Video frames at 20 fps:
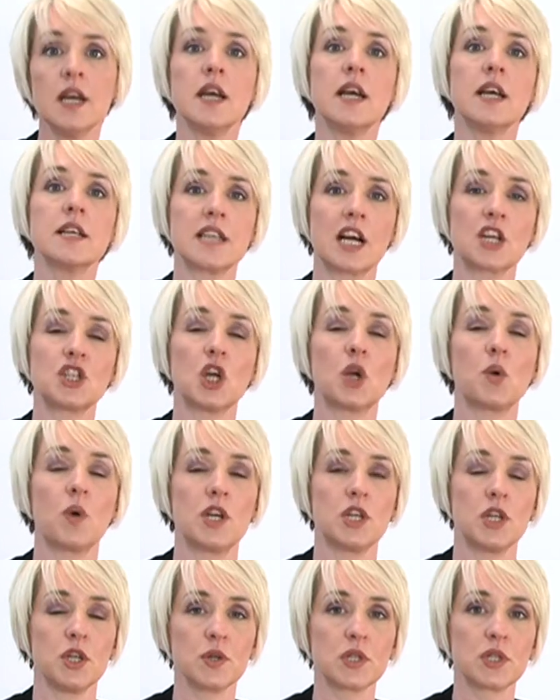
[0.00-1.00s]
is actually
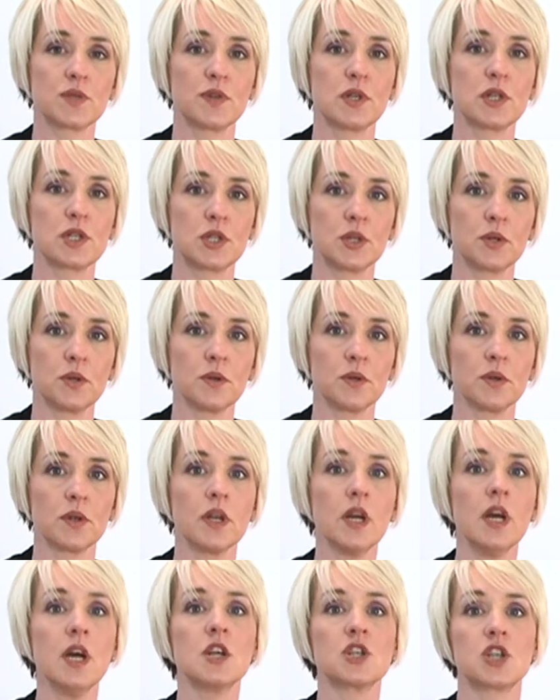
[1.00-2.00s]
quite a useful tool
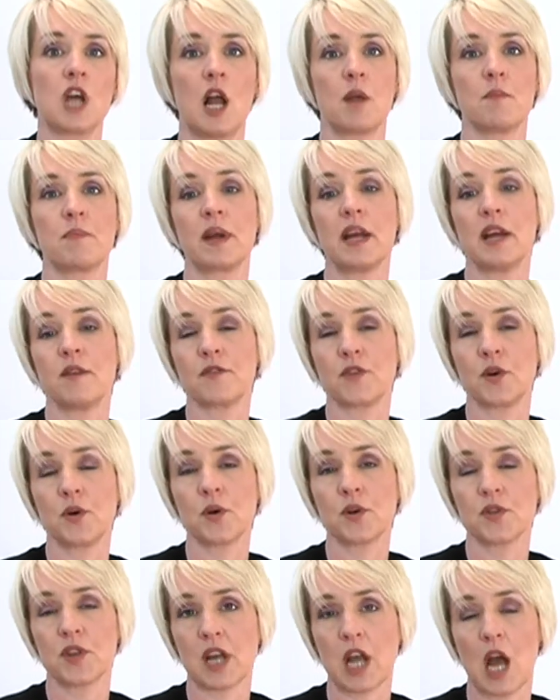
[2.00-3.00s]
to help
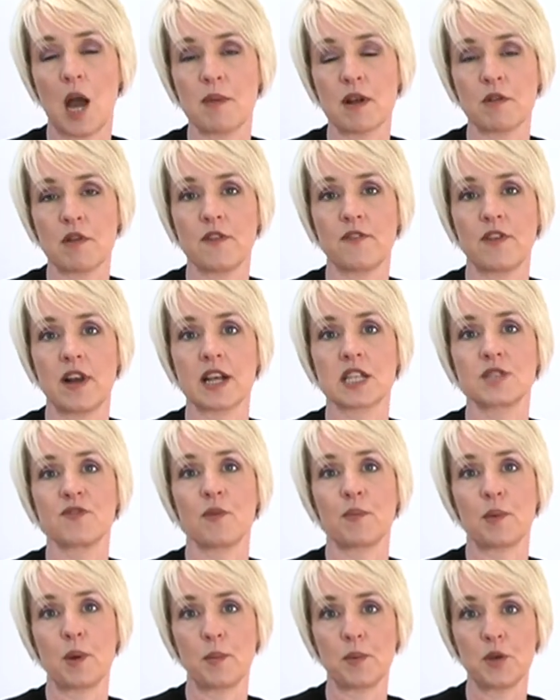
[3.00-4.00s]
invoke the calming reflex
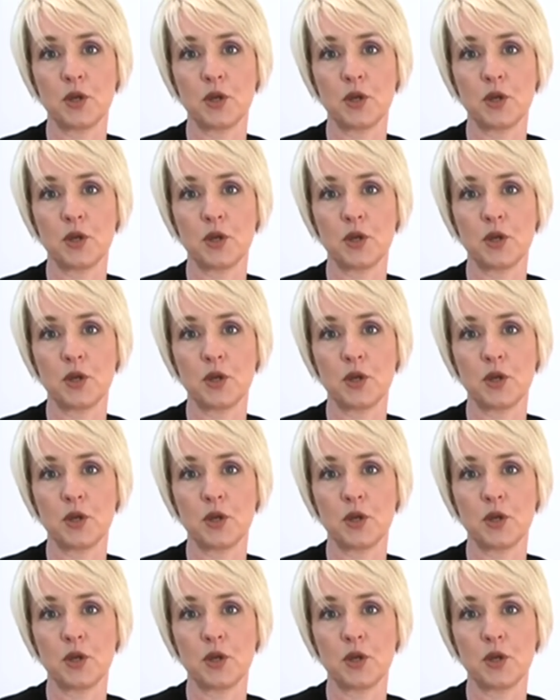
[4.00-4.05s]
from your